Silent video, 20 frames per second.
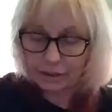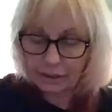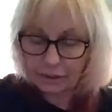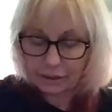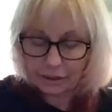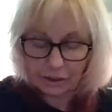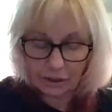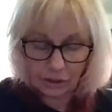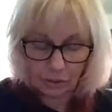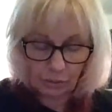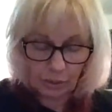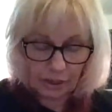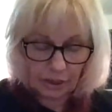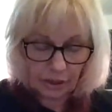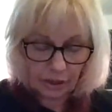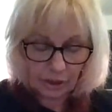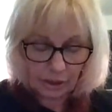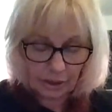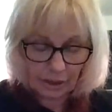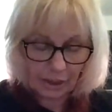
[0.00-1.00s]

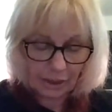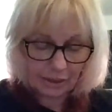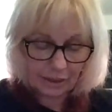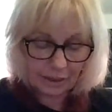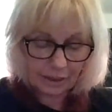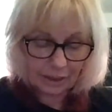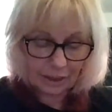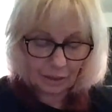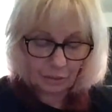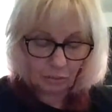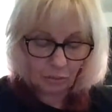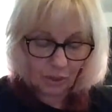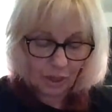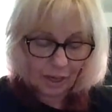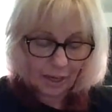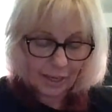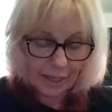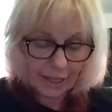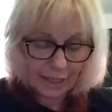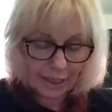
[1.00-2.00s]
situation and see
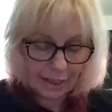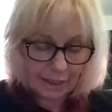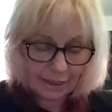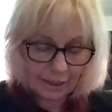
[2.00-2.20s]
why it